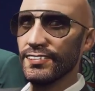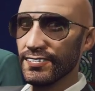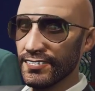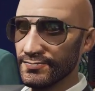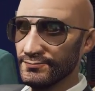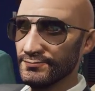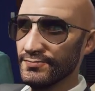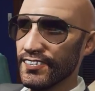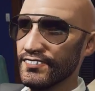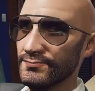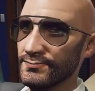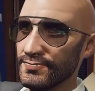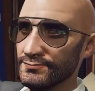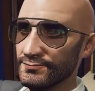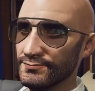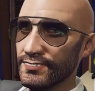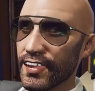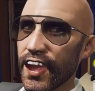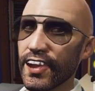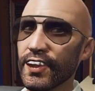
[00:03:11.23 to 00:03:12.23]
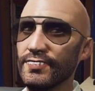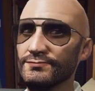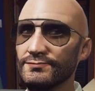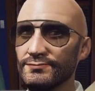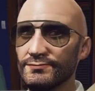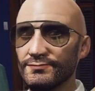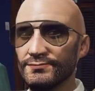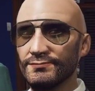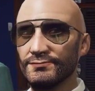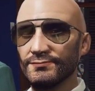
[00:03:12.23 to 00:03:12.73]
go find me,
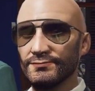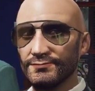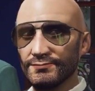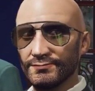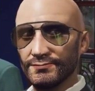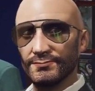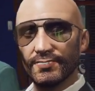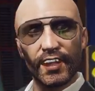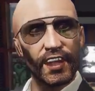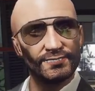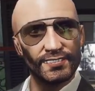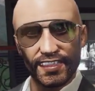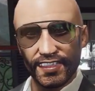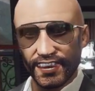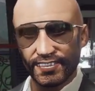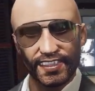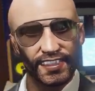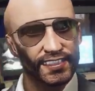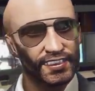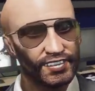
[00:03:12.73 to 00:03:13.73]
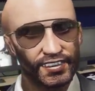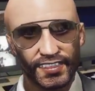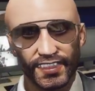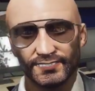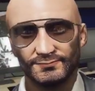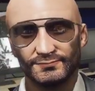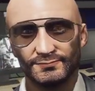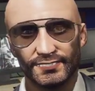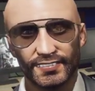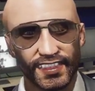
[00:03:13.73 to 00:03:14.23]
please. Please, Buddha just
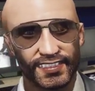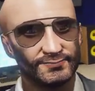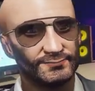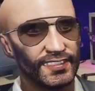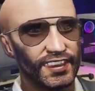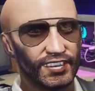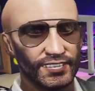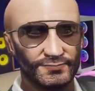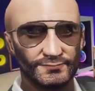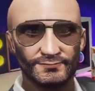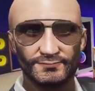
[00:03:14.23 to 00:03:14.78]
destroyed my setup.